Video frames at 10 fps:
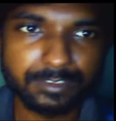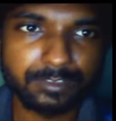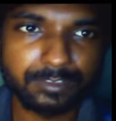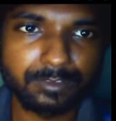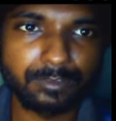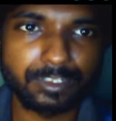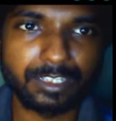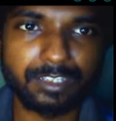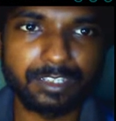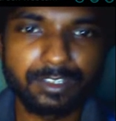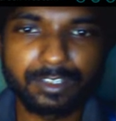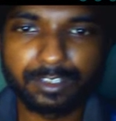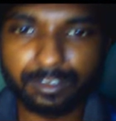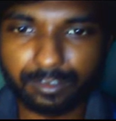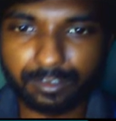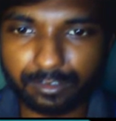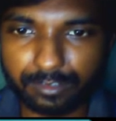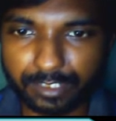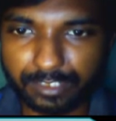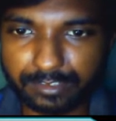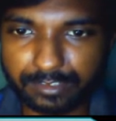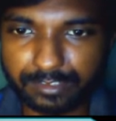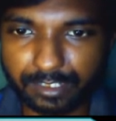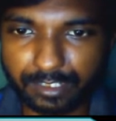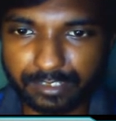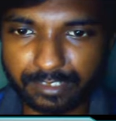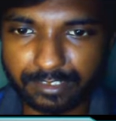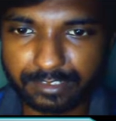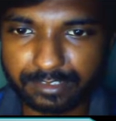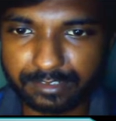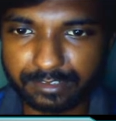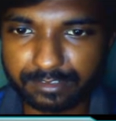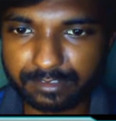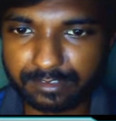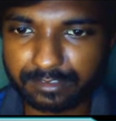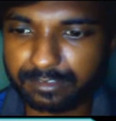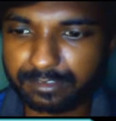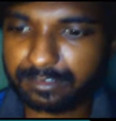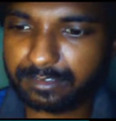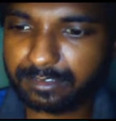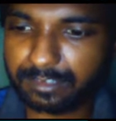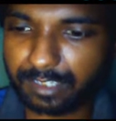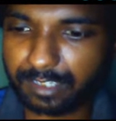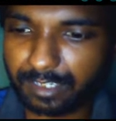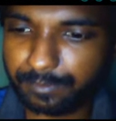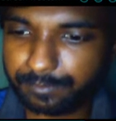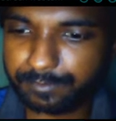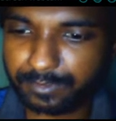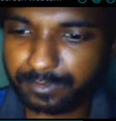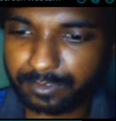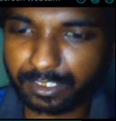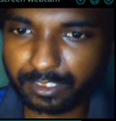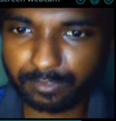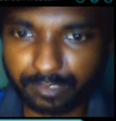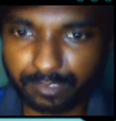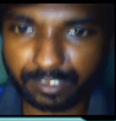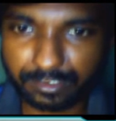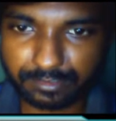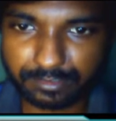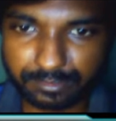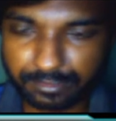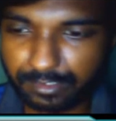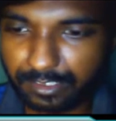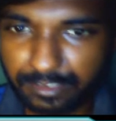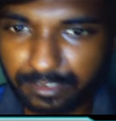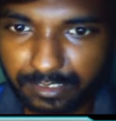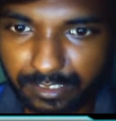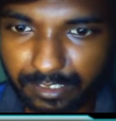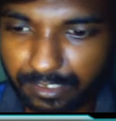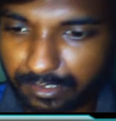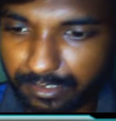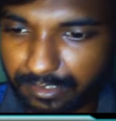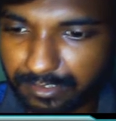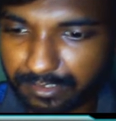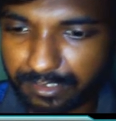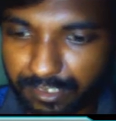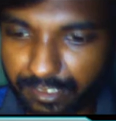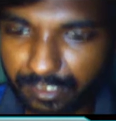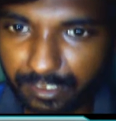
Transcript: Okay, or else I just type so that you can easily understand.